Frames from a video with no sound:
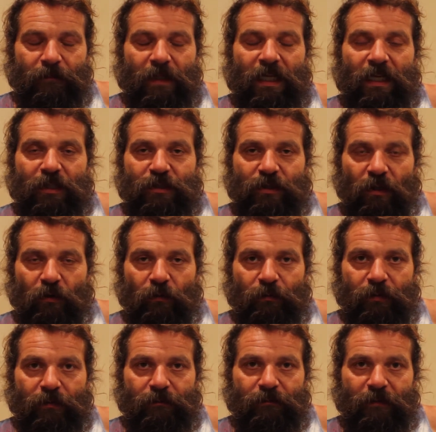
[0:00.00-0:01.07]
Kids Hope,
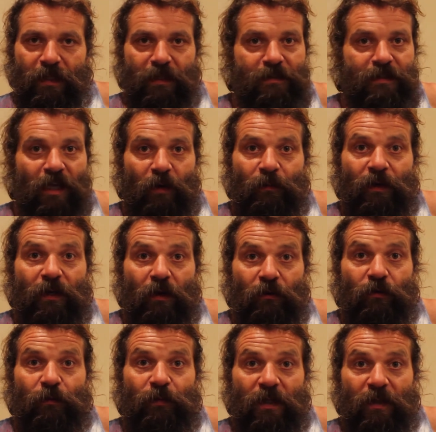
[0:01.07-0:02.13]
kids helping
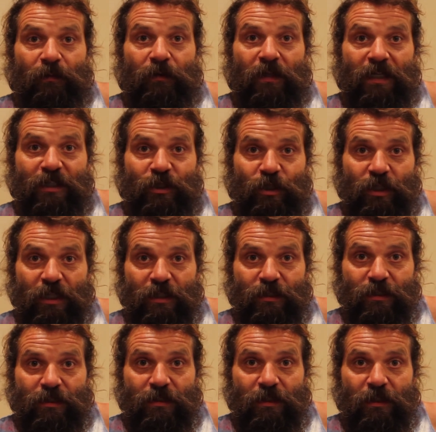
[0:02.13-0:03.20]
other people
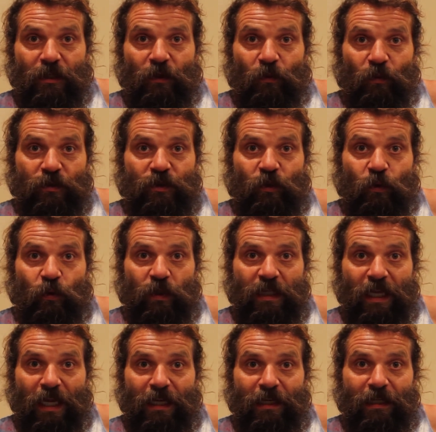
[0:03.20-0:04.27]
exist, was
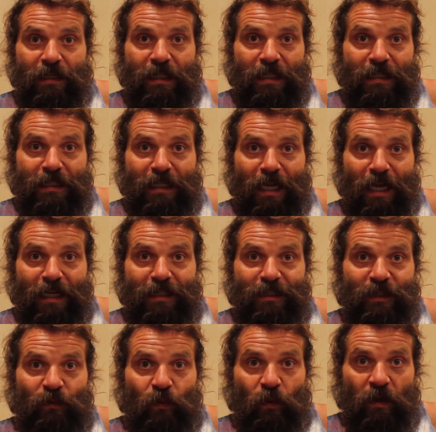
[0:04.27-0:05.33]
created in
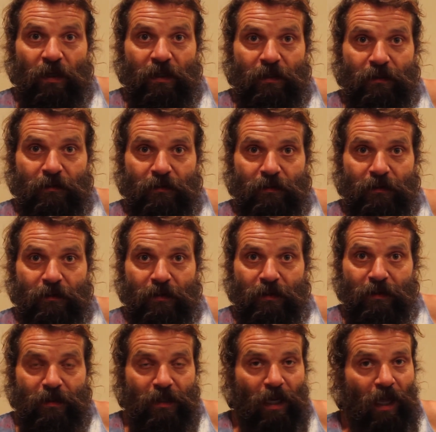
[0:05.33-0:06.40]
'91,
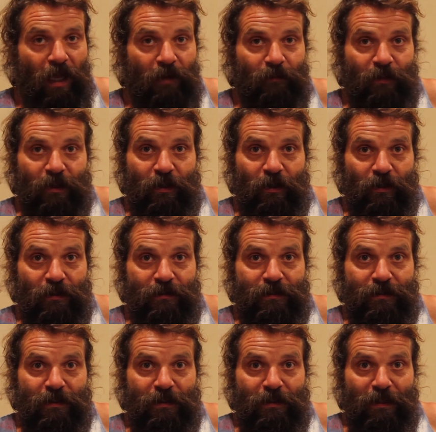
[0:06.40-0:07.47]
not
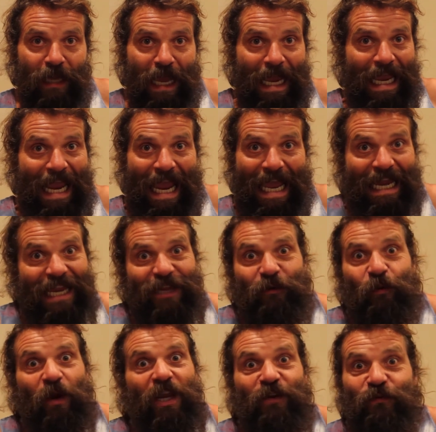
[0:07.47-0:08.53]
because I had a
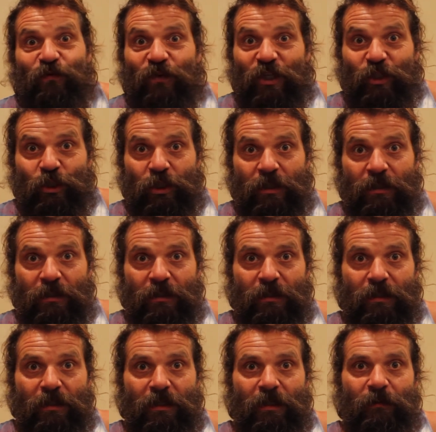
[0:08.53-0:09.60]
great vision,
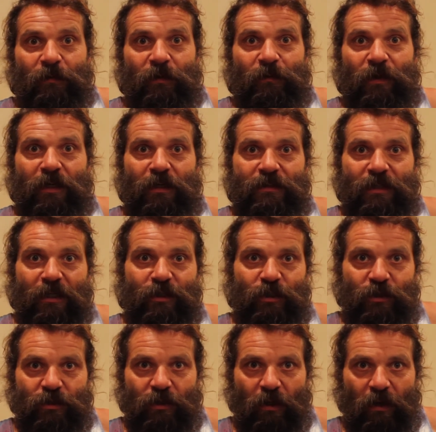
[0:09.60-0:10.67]
but because I
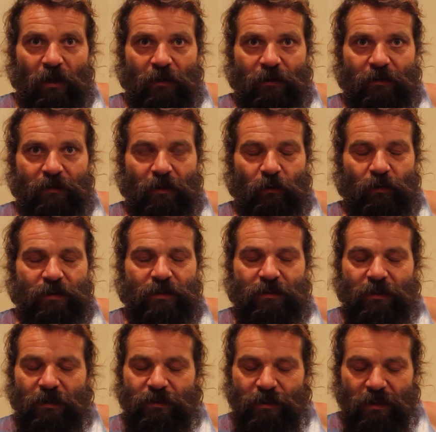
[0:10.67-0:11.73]
saw that there was
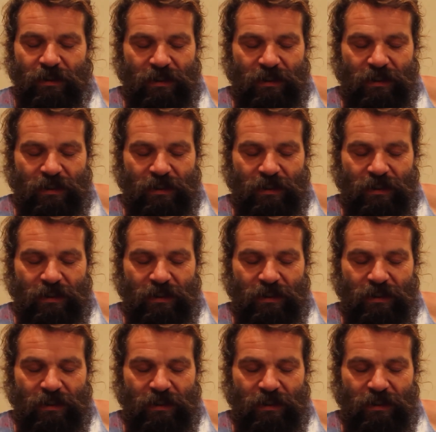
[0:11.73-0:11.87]
such a